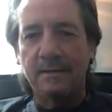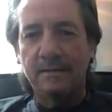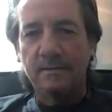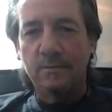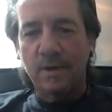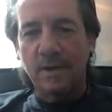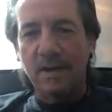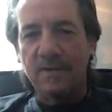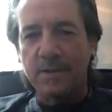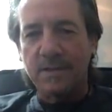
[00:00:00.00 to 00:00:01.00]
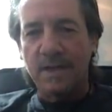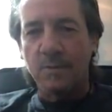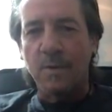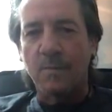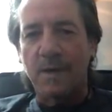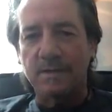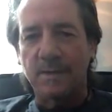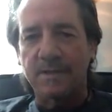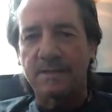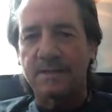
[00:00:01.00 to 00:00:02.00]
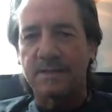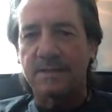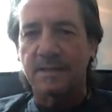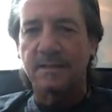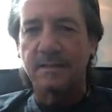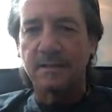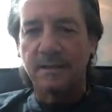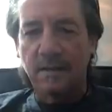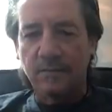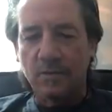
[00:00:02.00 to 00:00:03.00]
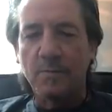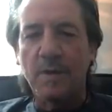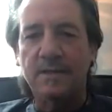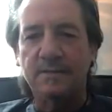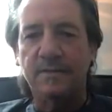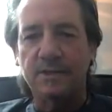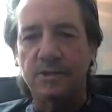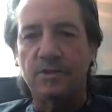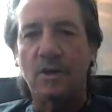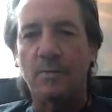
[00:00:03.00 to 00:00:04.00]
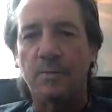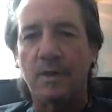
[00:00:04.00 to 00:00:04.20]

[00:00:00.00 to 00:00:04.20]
When I left West Ham and went back to Man City, I said, I've come back to finish a job, you know.